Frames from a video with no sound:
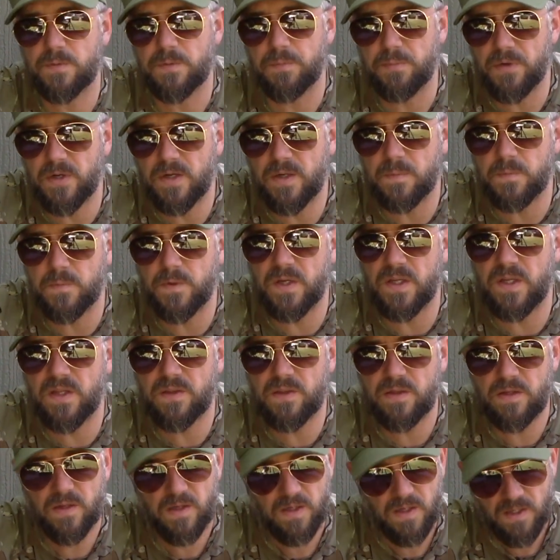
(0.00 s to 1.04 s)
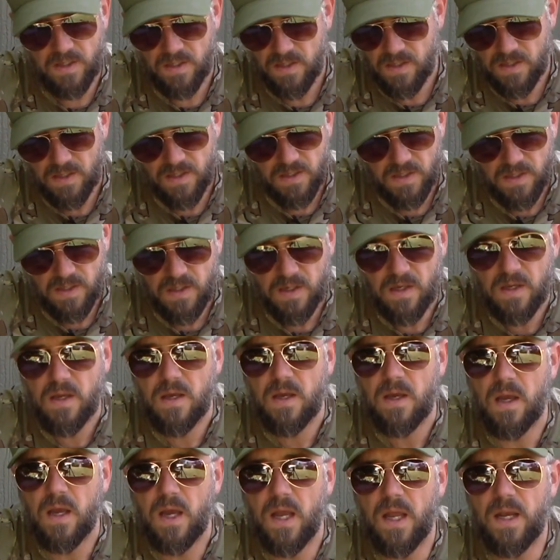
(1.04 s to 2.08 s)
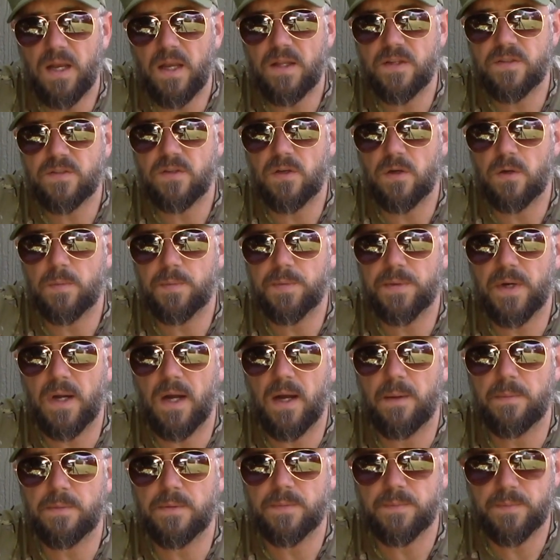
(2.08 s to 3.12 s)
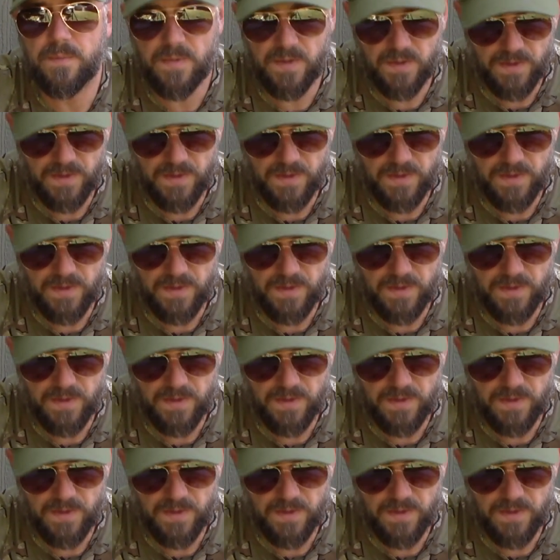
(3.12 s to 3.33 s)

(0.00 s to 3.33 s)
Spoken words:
We bring them with. And it's no problem.